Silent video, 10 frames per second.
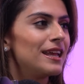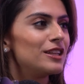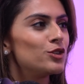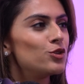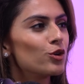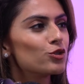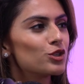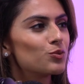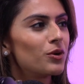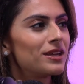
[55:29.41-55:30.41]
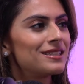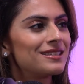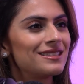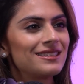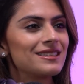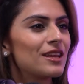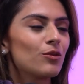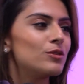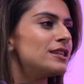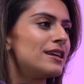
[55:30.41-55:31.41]
It's not just what is said
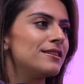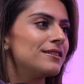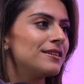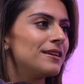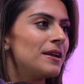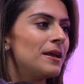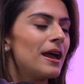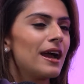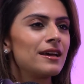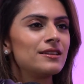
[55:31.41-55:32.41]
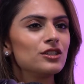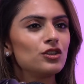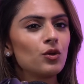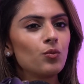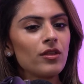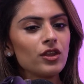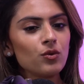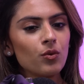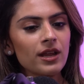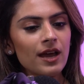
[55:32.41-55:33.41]
on the tin. No. And, you know, whether
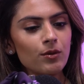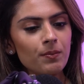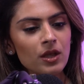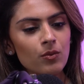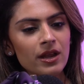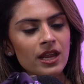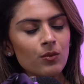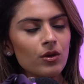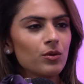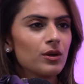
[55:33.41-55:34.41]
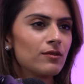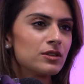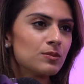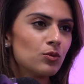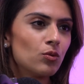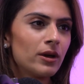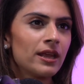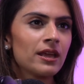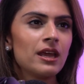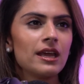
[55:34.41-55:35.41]
you want to have a big wedding, whether you want to have a small
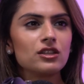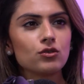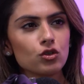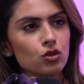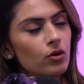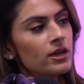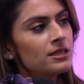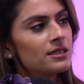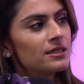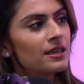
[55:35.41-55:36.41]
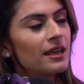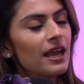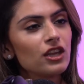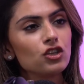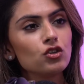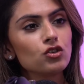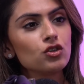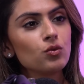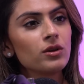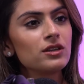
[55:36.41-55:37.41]
wedding, it's your choice. And you should
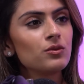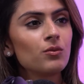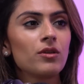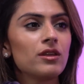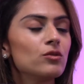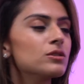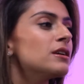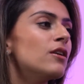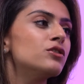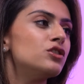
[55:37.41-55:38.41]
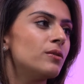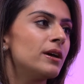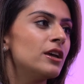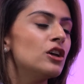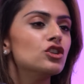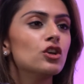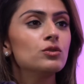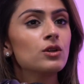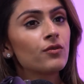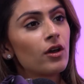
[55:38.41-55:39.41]
do what is within yourself to do it. Yeah. Don't
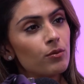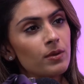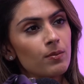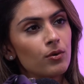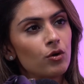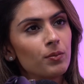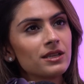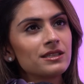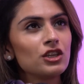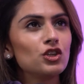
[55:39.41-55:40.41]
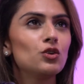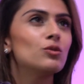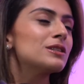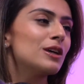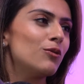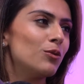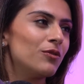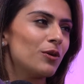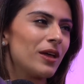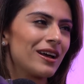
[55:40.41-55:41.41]
do it for other people because then you yourself will
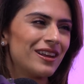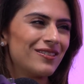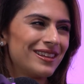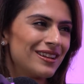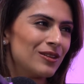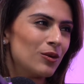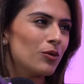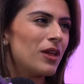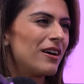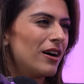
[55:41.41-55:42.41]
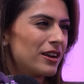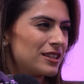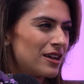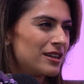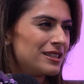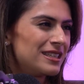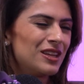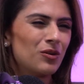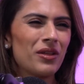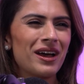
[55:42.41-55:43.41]
feel that kind of guilt or that
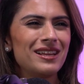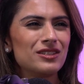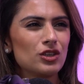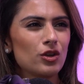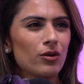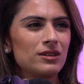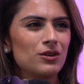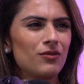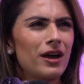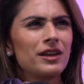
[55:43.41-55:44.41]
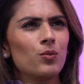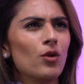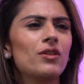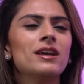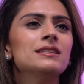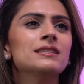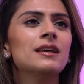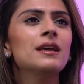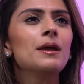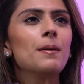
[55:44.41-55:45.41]
uncertainty or that insecurity of, I don't want this.
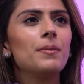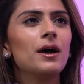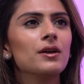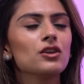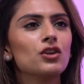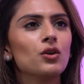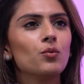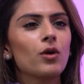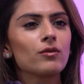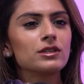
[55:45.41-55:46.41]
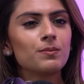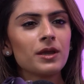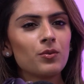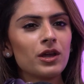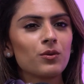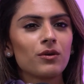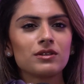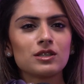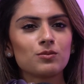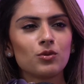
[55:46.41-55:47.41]
But, you know, whether it's a big wedding, whether
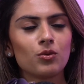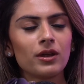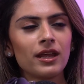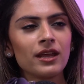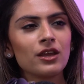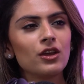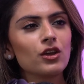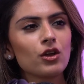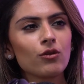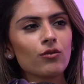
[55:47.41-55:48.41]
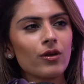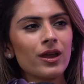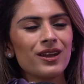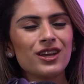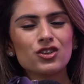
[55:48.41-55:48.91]
it's a small wedding, go for it.